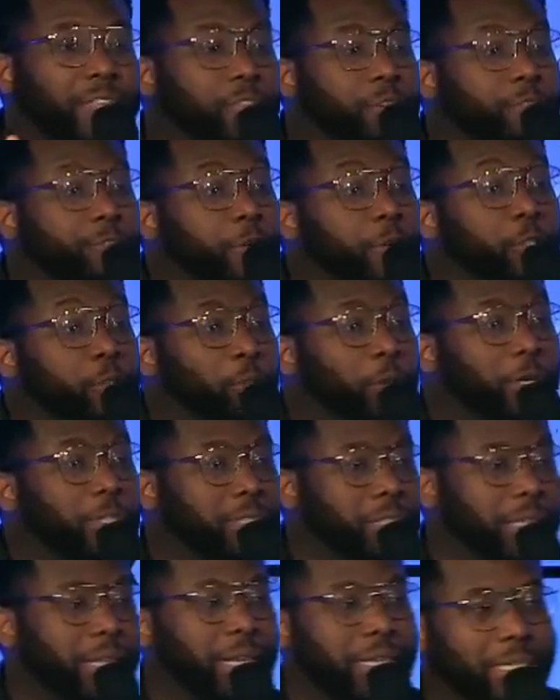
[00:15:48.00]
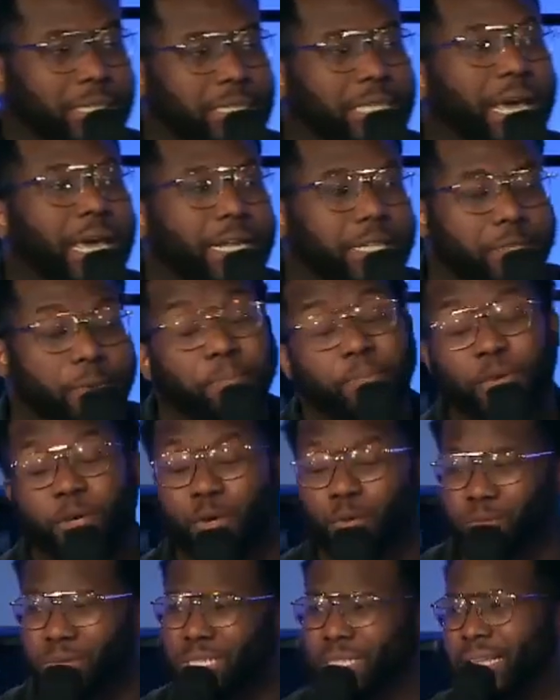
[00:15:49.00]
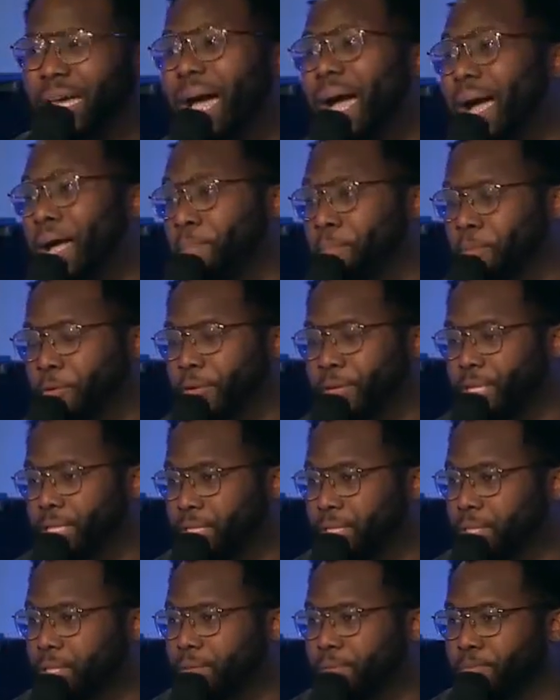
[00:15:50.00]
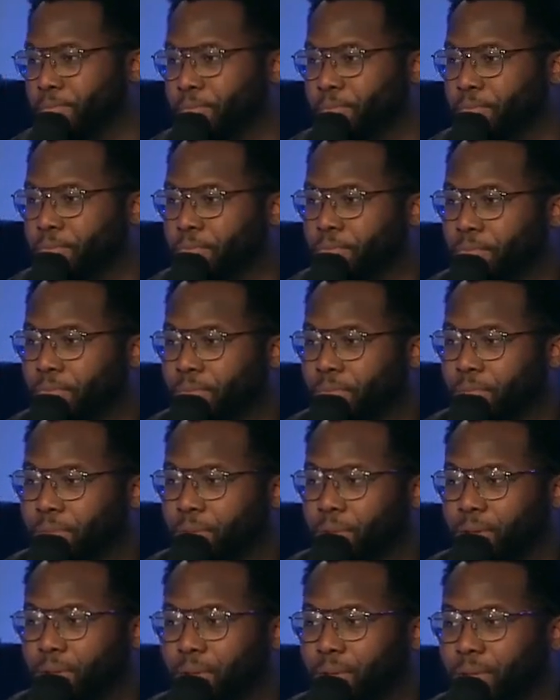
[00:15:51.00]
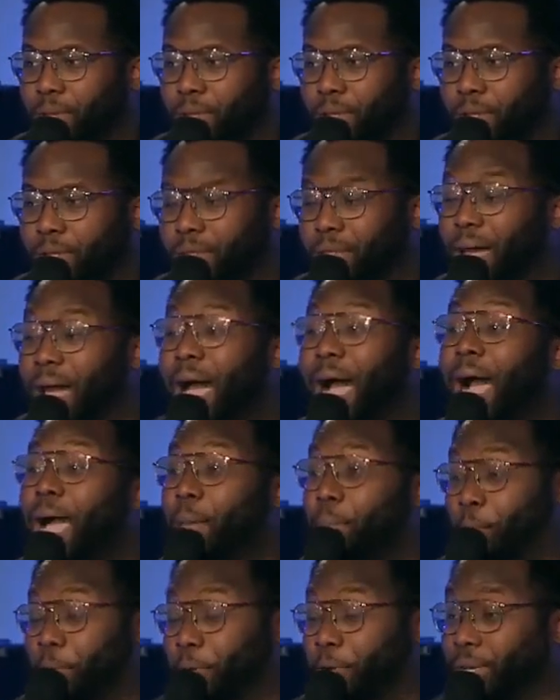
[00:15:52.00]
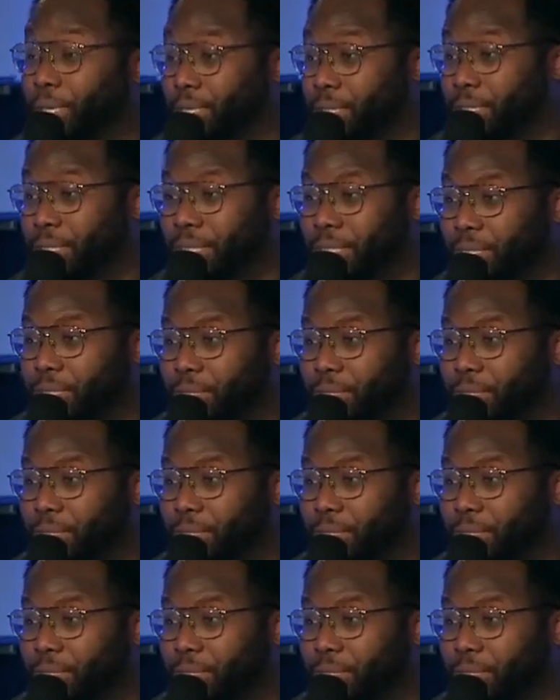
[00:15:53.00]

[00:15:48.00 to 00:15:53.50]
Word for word: the first person that decided to build was the high priest the high priest